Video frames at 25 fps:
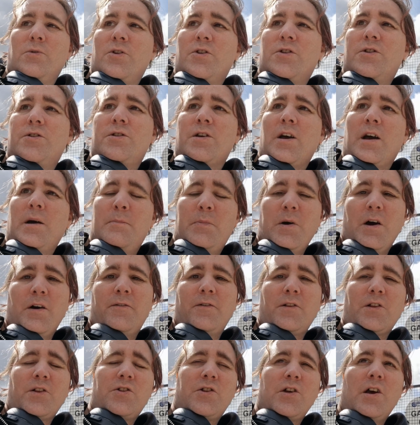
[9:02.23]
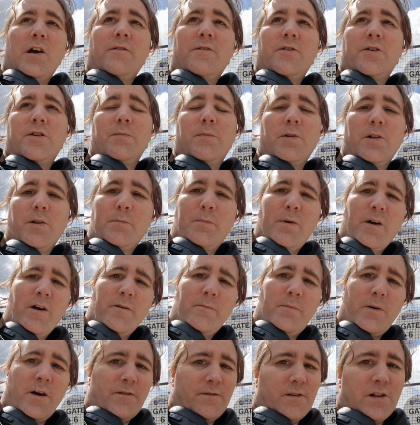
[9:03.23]
was perfectly serviceable and
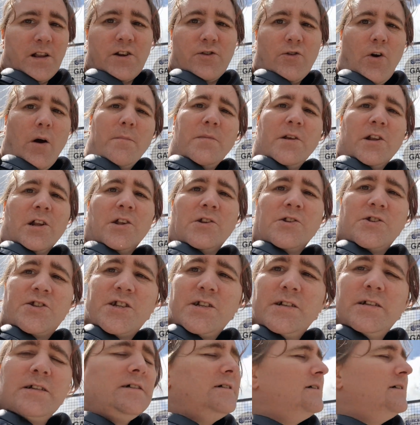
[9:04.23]
perfectly cromulent.